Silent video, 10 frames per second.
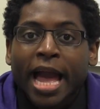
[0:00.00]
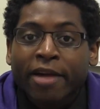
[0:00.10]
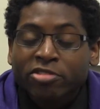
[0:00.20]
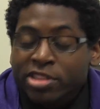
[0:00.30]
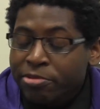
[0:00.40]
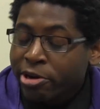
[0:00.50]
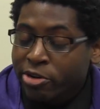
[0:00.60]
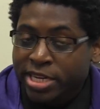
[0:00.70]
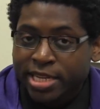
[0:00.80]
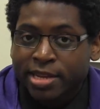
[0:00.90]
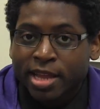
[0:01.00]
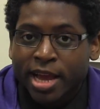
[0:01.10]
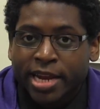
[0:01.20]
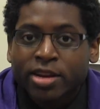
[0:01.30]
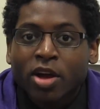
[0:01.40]
After the priority
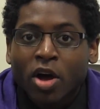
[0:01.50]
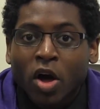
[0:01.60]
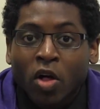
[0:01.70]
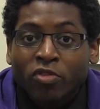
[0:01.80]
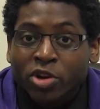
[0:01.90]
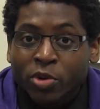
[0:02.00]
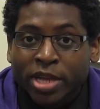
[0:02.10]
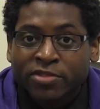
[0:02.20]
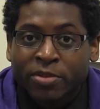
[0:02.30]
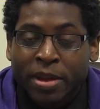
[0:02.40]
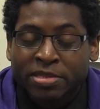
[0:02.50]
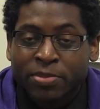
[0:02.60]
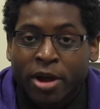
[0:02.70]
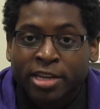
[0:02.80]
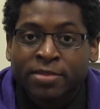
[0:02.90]
deadline, all requests for Pepsi
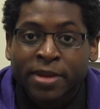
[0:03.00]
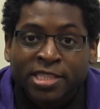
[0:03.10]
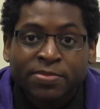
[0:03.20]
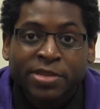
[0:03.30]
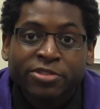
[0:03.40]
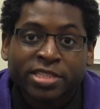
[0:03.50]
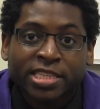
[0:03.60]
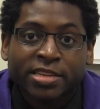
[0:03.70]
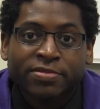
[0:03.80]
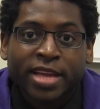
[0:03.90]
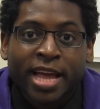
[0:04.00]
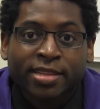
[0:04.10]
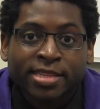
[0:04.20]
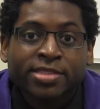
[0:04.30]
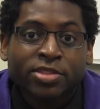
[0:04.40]
product must be received at
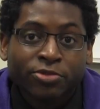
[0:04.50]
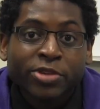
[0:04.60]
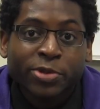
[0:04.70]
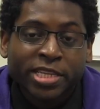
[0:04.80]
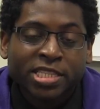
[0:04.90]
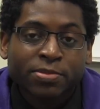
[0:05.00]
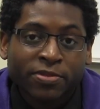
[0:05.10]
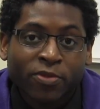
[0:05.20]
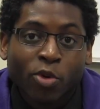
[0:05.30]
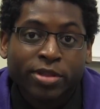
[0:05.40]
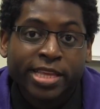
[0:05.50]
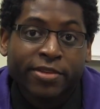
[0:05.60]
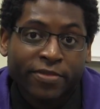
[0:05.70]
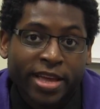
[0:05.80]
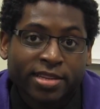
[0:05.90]
least 3 weeks before the
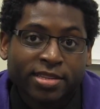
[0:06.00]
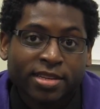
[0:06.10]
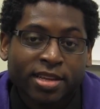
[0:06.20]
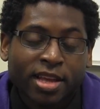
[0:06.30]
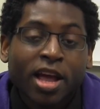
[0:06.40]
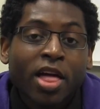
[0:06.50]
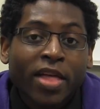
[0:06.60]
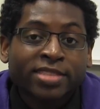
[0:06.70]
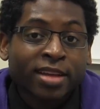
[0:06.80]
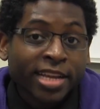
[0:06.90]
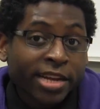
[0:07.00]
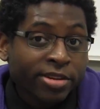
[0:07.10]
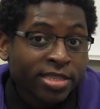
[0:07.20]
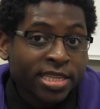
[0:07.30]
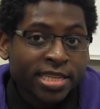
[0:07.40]
event. That's not a
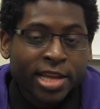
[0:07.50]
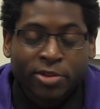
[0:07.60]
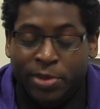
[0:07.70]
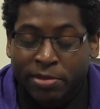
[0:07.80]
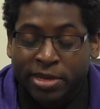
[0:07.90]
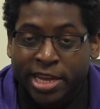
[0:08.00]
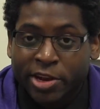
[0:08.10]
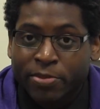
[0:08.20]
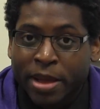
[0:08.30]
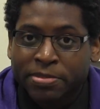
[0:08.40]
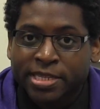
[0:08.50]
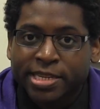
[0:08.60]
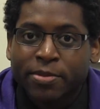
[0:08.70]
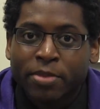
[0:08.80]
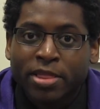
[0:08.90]
guarantee that you'll be able to get your
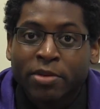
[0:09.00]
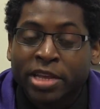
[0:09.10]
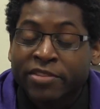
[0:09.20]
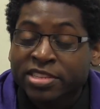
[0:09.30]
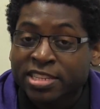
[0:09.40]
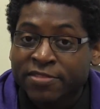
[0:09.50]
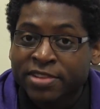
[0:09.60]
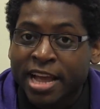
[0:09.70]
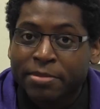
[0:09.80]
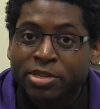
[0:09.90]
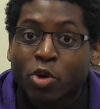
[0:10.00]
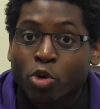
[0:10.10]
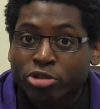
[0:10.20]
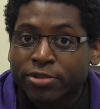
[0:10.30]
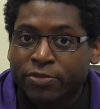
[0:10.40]
Pepsi, but that'll give us enough time to
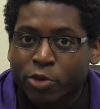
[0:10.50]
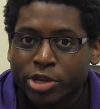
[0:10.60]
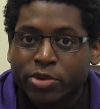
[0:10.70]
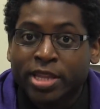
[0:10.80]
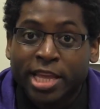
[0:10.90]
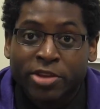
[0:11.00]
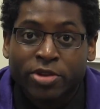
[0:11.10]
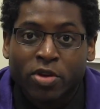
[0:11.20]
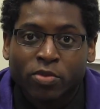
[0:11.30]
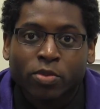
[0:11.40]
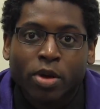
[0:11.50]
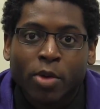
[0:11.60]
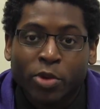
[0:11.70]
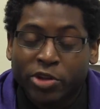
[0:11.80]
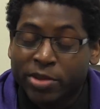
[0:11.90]
order it for you and let you know
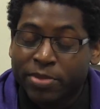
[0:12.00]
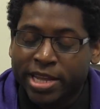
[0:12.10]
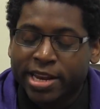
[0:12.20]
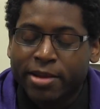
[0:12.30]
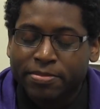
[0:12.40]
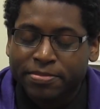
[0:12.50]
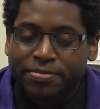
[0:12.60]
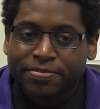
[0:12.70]
when you can pick it up.